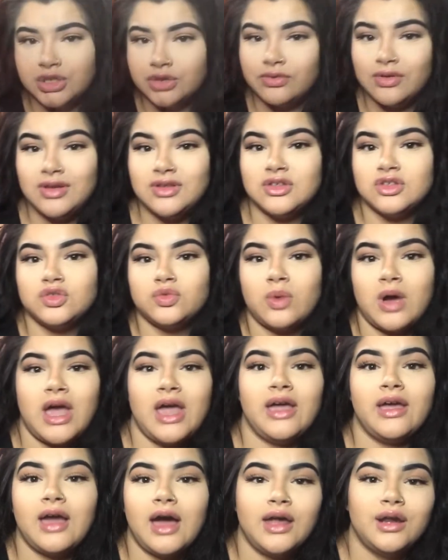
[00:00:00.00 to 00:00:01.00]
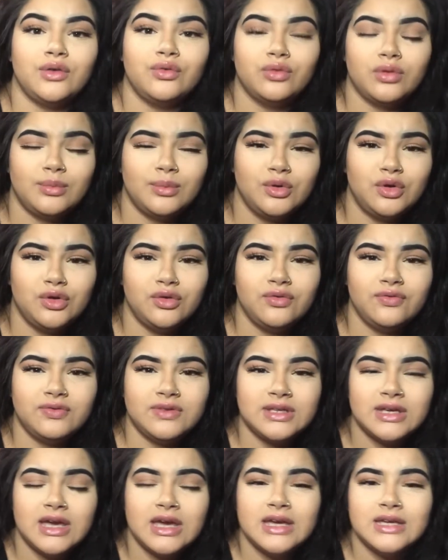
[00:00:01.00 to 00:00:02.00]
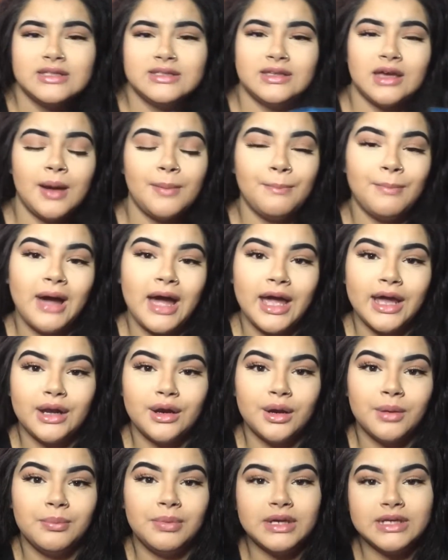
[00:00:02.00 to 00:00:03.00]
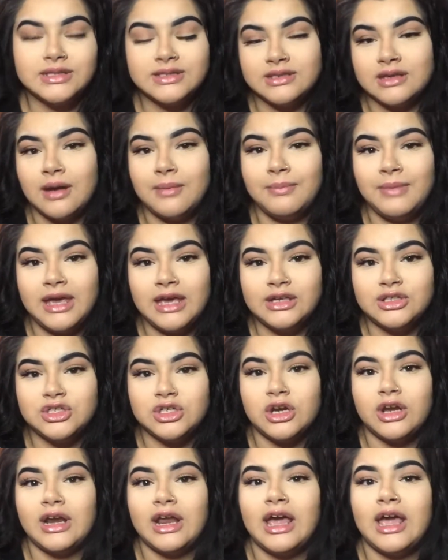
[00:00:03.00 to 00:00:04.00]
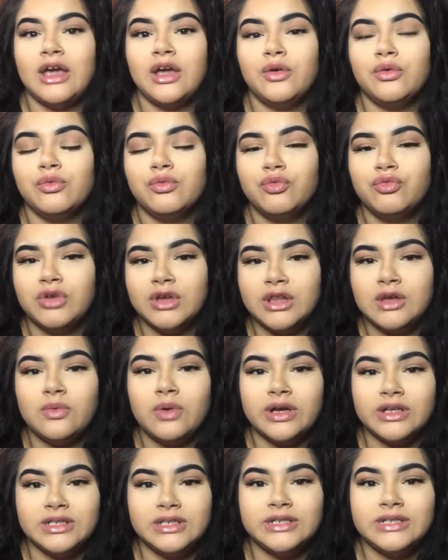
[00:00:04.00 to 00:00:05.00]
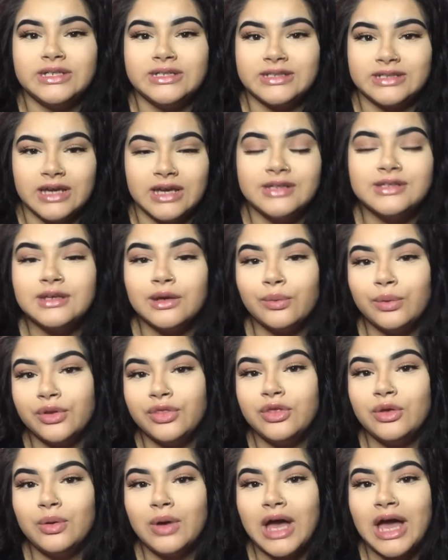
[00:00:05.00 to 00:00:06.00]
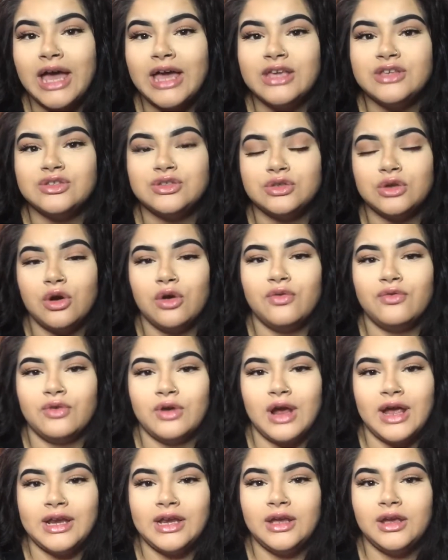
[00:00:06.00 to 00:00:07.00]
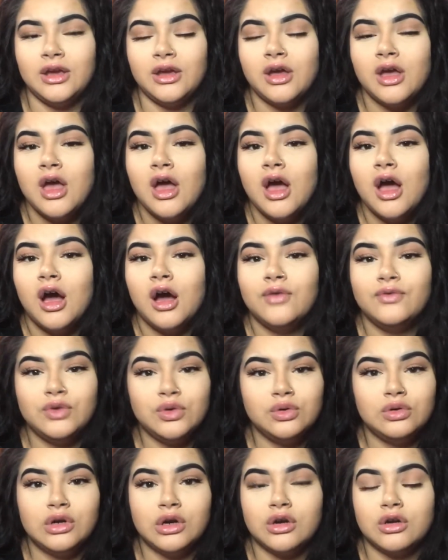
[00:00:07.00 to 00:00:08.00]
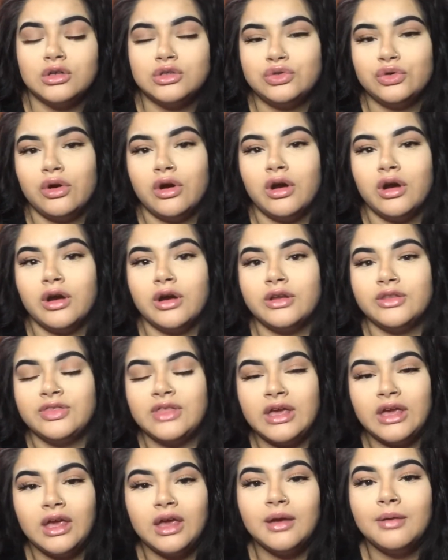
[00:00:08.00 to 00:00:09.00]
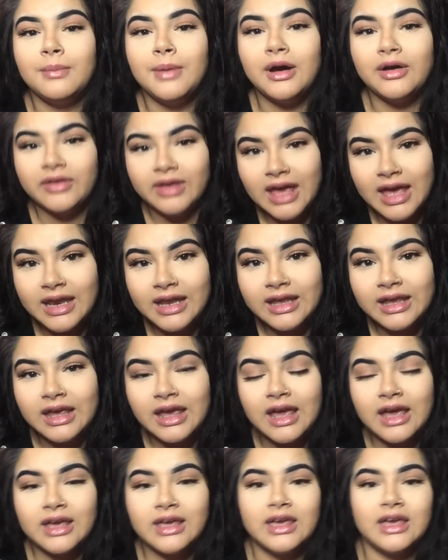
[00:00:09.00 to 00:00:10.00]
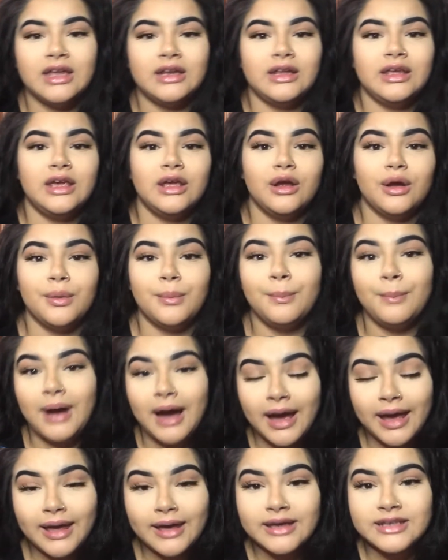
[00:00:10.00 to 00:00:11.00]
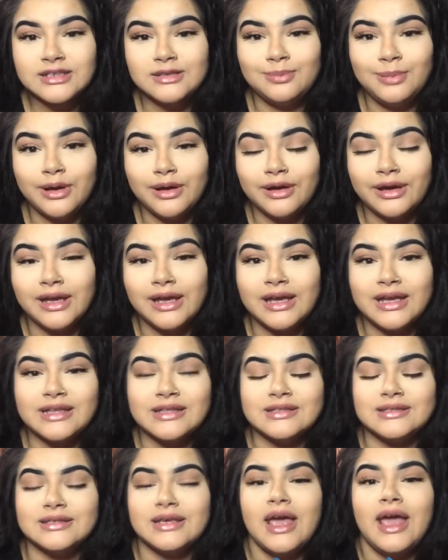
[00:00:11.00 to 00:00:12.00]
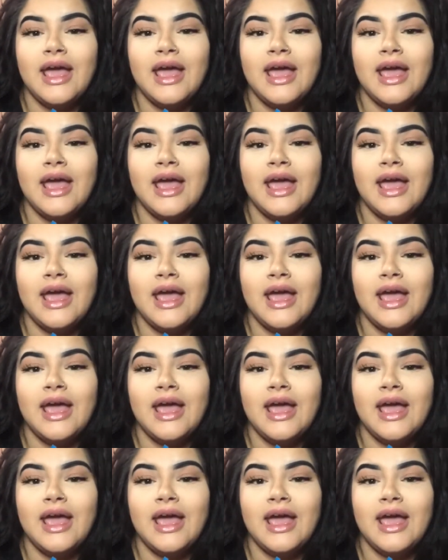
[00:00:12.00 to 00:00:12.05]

of reasons why I got it removed, some minor but some major, and I really want to discuss it with you guys. So for any of you girls who are thinking about getting it, can hear my experience